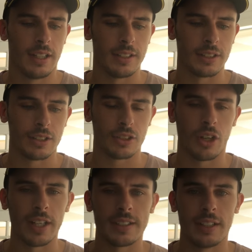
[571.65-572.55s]
he's a
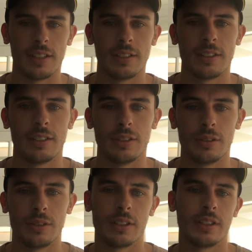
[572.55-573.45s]
strike centre.
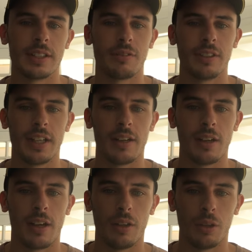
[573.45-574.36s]
He'll definitely get
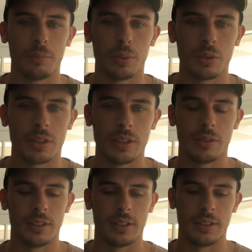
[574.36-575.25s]
a, a lot of ball
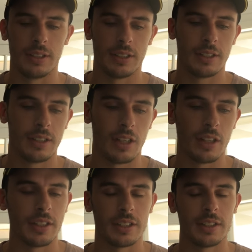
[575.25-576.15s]
still, and I
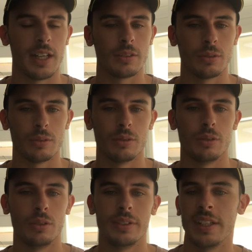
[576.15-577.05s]
don't think South will
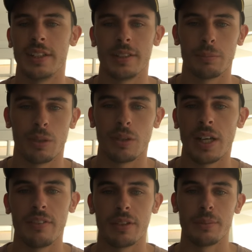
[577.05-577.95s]
lose anything by not
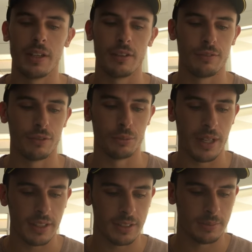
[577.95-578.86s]
having him there at
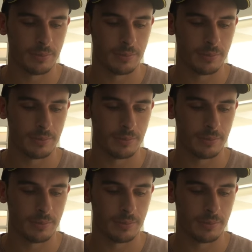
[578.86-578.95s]
fullback.